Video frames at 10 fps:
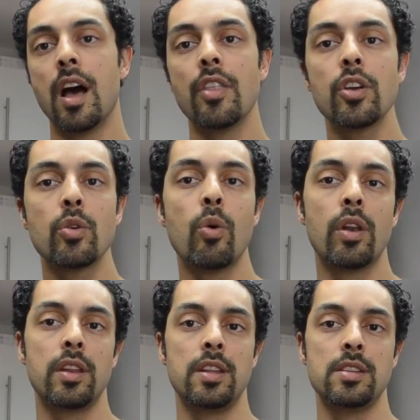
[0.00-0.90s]
other
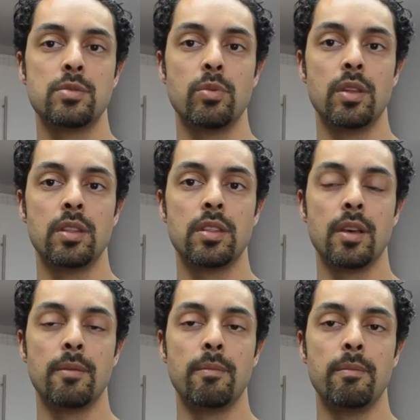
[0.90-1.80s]
qualities
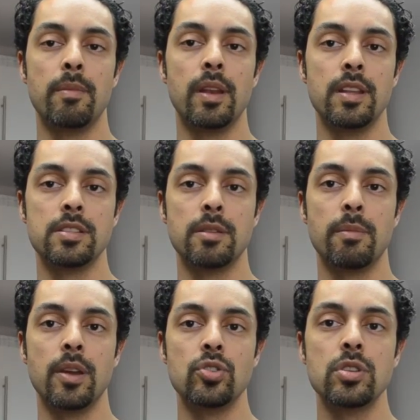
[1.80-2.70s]
with Middle Eastern
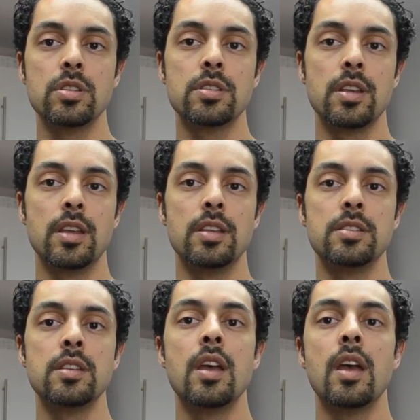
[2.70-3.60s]
patients
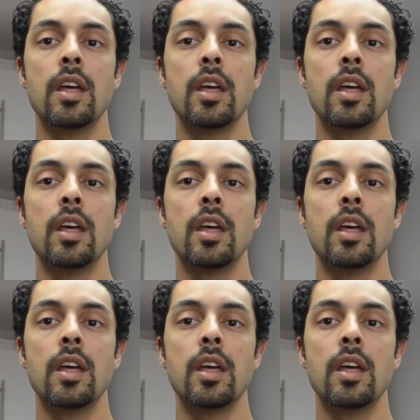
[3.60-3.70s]
is